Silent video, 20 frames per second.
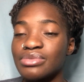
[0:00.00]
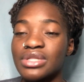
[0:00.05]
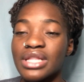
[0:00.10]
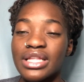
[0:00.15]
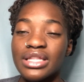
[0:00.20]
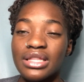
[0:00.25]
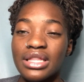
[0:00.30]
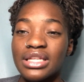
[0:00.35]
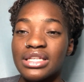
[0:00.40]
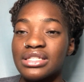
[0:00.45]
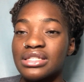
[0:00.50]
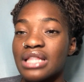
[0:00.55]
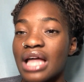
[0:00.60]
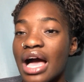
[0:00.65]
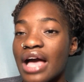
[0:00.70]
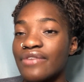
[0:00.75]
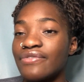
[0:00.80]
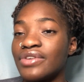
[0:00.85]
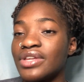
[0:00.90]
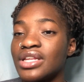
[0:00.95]
like these
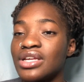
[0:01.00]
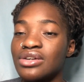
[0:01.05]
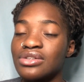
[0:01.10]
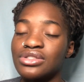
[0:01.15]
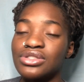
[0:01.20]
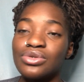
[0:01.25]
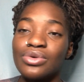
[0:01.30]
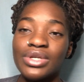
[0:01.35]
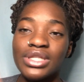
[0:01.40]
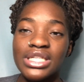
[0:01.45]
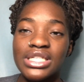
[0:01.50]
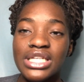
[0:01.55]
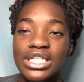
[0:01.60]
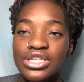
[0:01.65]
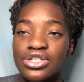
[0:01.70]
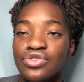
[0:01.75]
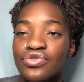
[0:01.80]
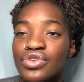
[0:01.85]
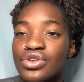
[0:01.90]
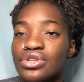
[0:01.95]
live videos, doing these
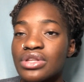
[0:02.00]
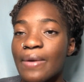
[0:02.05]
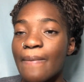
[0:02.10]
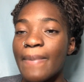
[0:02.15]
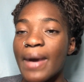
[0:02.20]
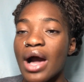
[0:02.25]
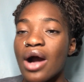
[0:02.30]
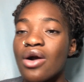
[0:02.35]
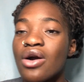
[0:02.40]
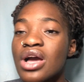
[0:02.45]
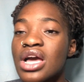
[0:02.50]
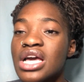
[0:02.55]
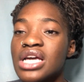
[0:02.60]
interviews about